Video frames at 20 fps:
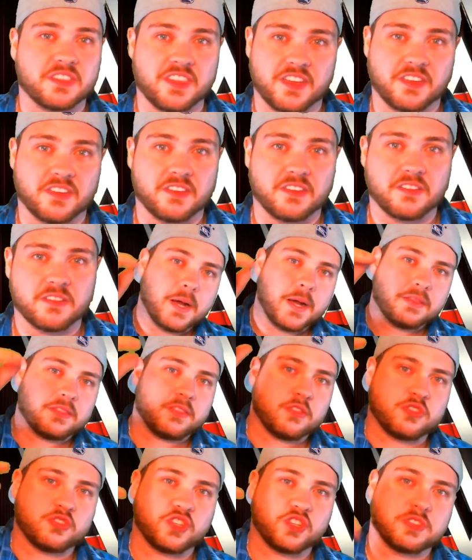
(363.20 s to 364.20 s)
to think. But
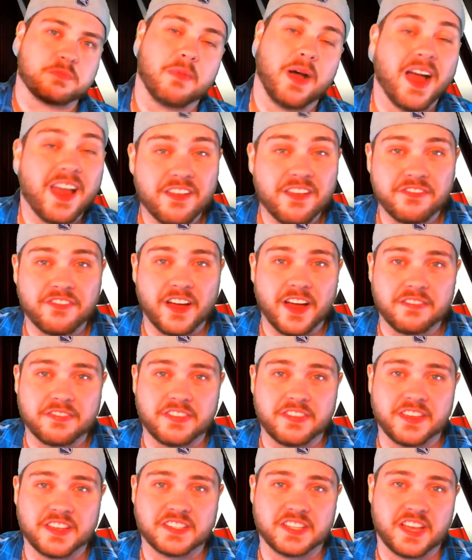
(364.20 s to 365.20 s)
those are just my 5
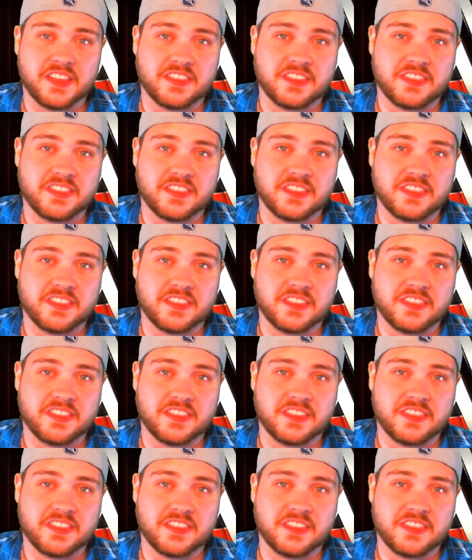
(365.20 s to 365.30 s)
things